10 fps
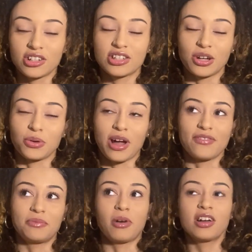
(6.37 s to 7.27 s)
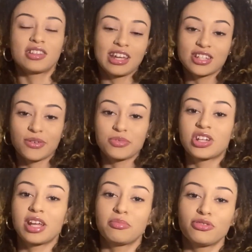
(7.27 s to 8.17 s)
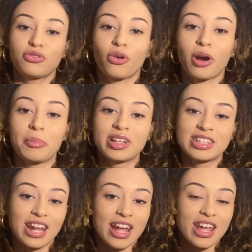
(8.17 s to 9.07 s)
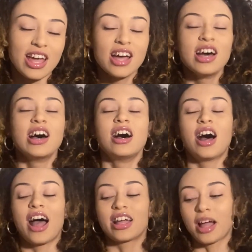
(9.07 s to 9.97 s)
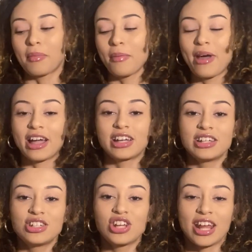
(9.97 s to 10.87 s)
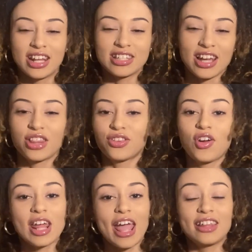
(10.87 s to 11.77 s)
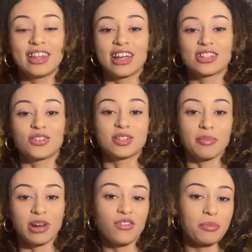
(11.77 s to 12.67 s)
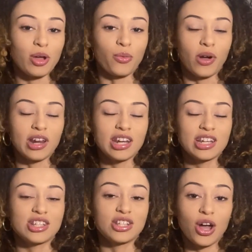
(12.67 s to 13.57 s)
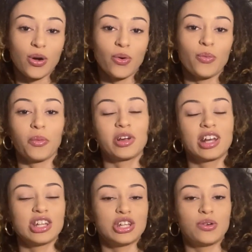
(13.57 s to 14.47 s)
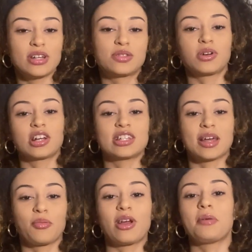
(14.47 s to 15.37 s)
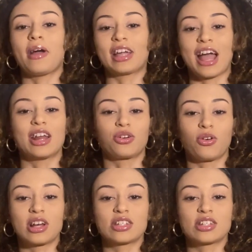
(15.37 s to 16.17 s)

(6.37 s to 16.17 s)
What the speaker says: So I've bought things from Shein before, but today I got my package and it's like 38 things, so it's a bit of a big one. So what we're gonna do is we're gonna separate it by category.